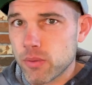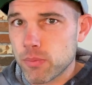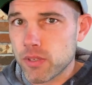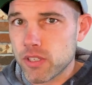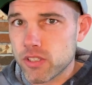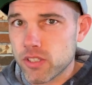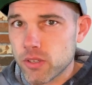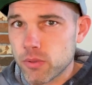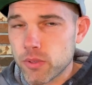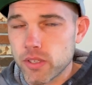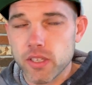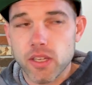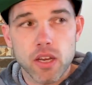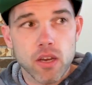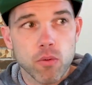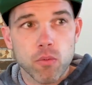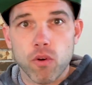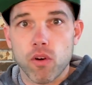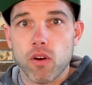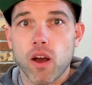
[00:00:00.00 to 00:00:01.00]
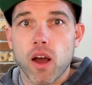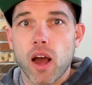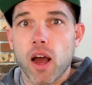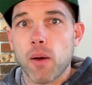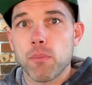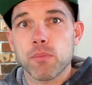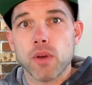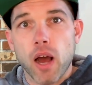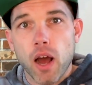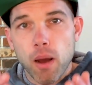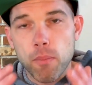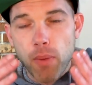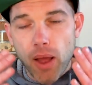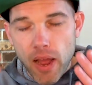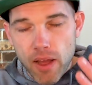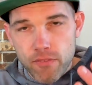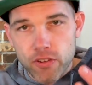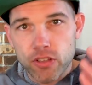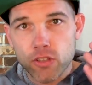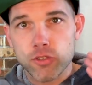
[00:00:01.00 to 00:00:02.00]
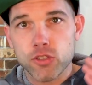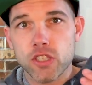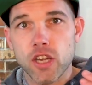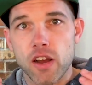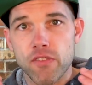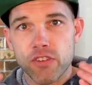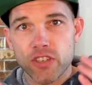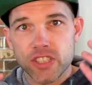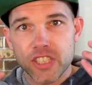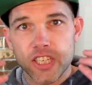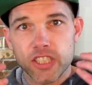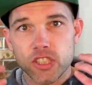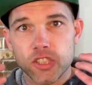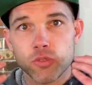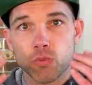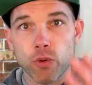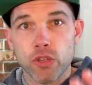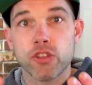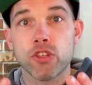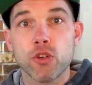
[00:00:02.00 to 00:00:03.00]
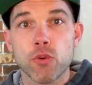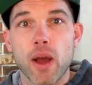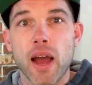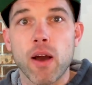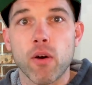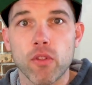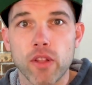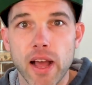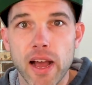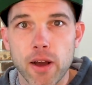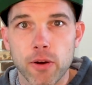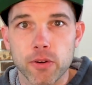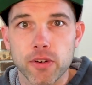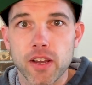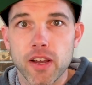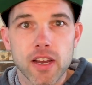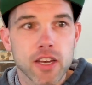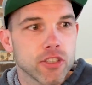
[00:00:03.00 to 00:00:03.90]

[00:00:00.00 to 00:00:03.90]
to be doing? Well, I'm having those conversations with you out loud.